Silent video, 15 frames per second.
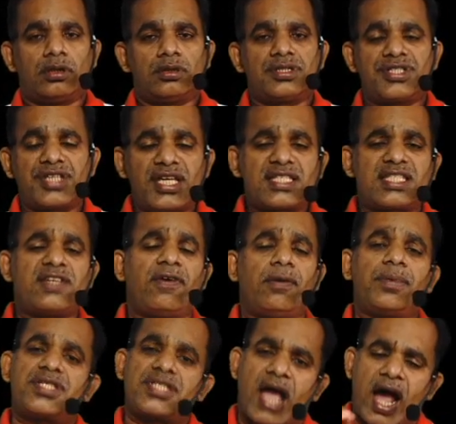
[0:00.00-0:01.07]
GST will
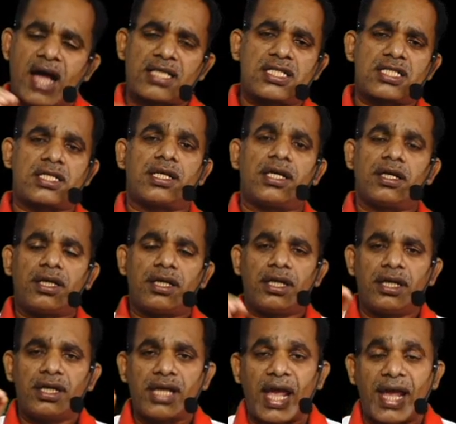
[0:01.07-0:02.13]
be charged
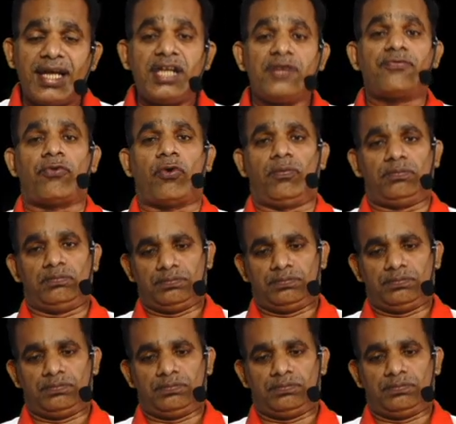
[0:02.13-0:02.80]
in any form.